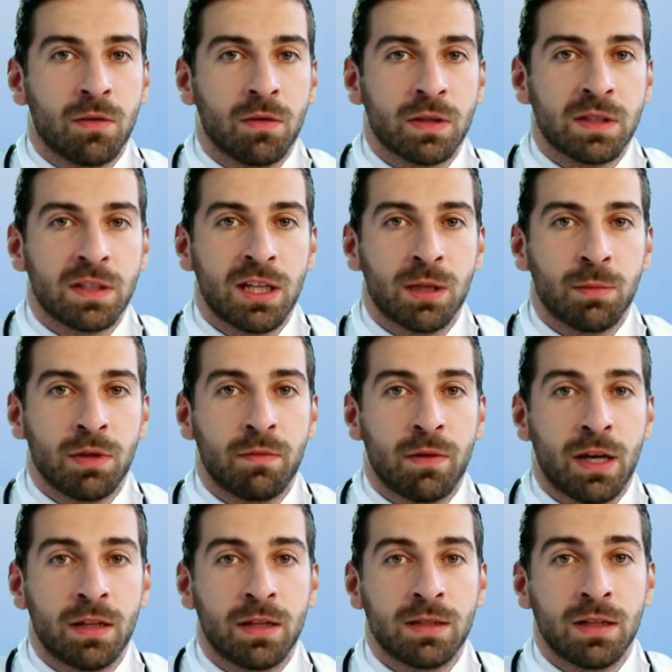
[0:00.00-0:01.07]
rich in
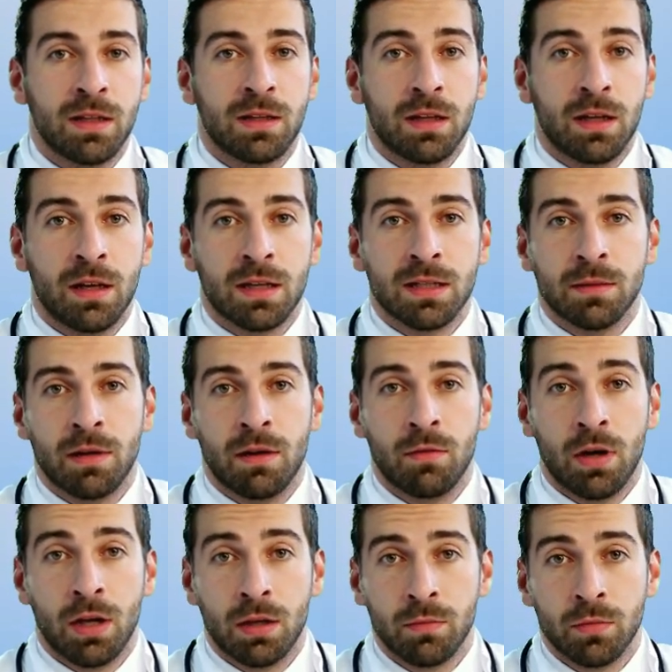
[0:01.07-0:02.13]
egg
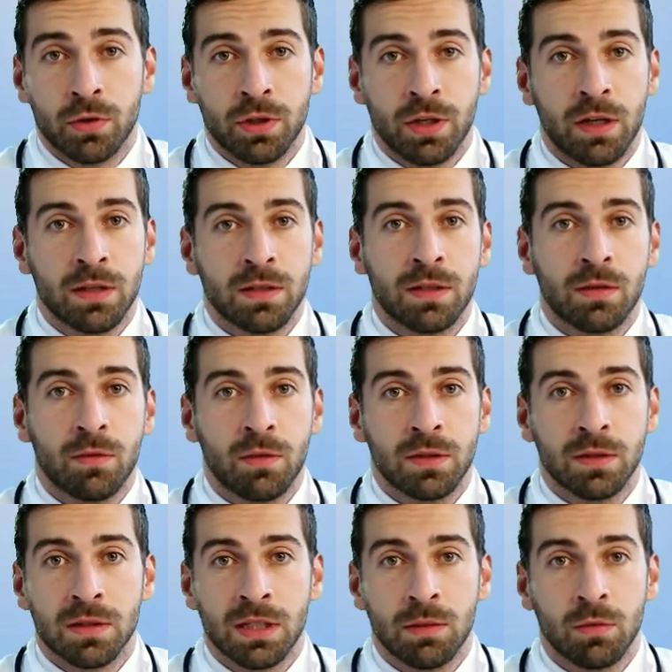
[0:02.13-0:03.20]
yolks, a
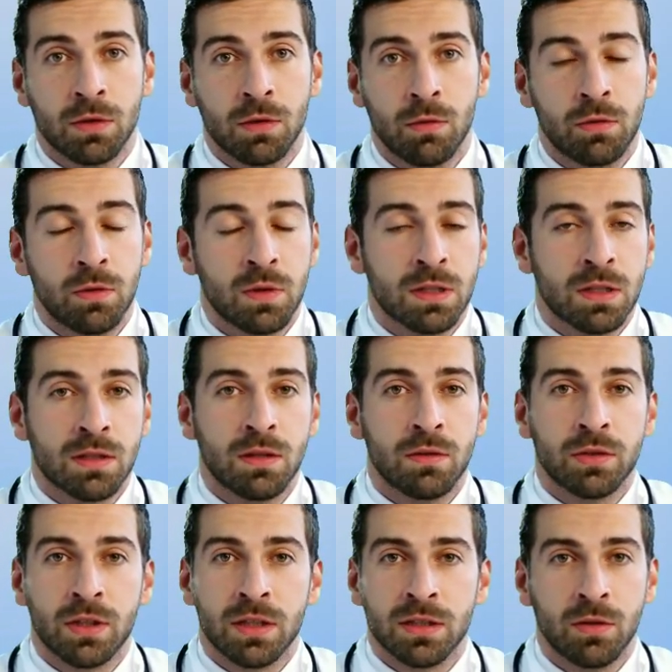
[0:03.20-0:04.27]
double benefit with
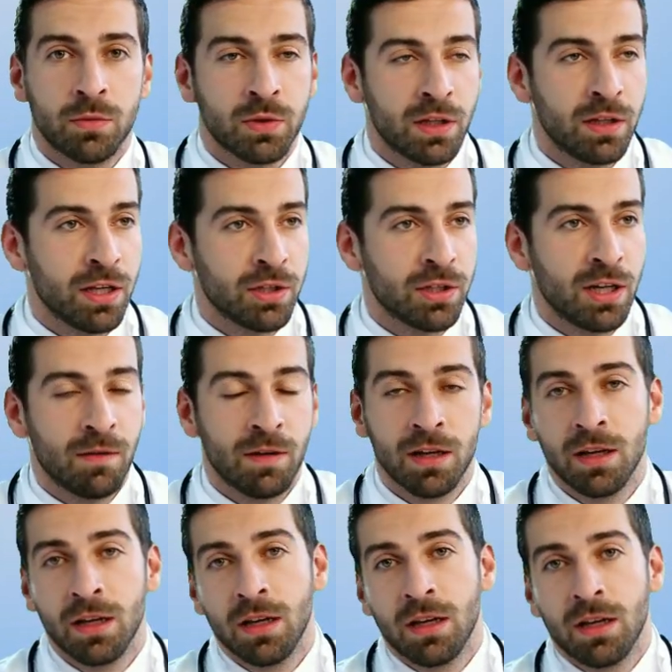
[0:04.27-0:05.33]
leucine,
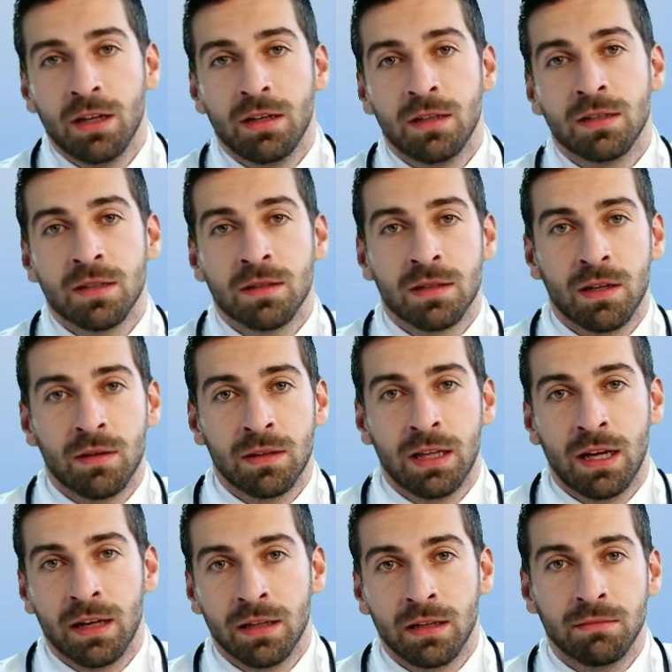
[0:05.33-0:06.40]
soybeans and soy
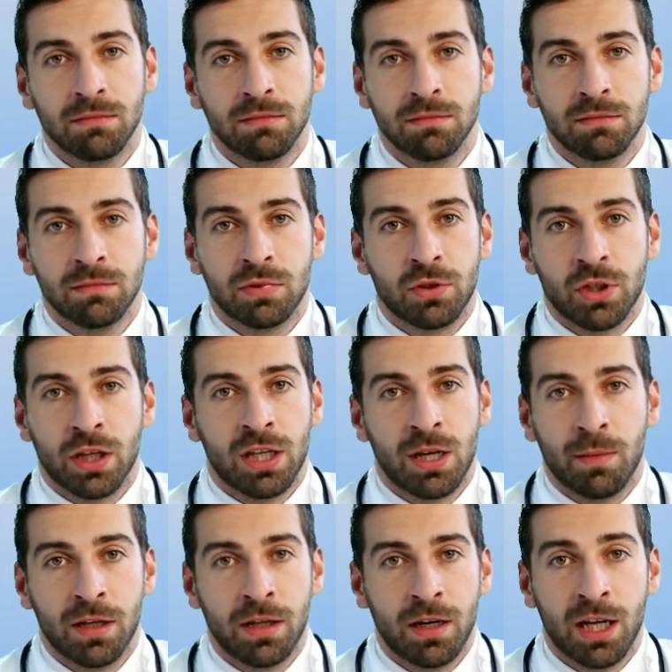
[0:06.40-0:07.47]
products,
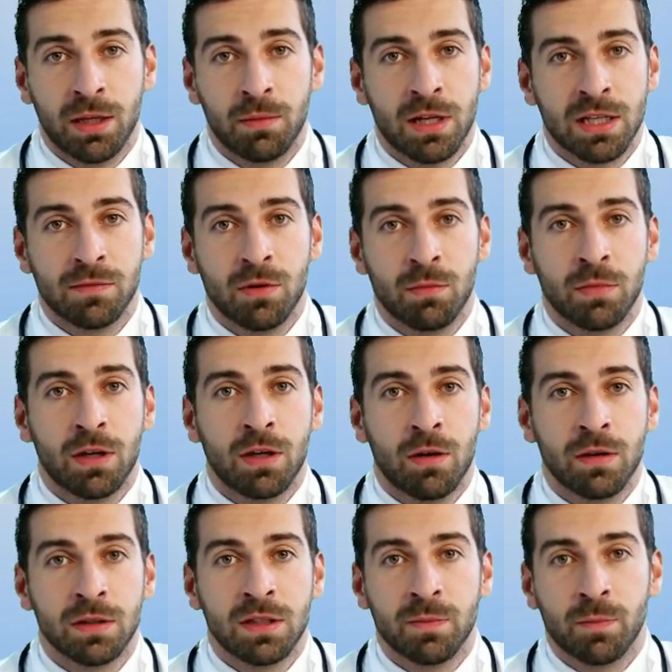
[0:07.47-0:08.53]
tofu,
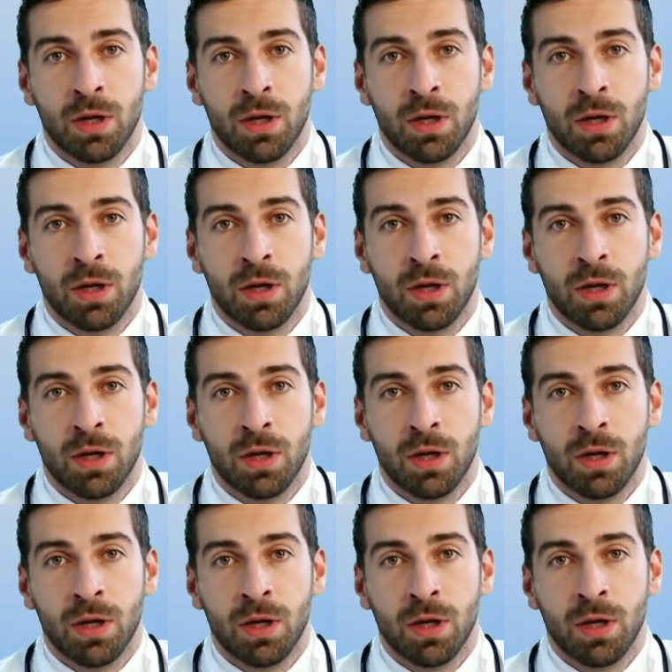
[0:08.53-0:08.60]
tempeh,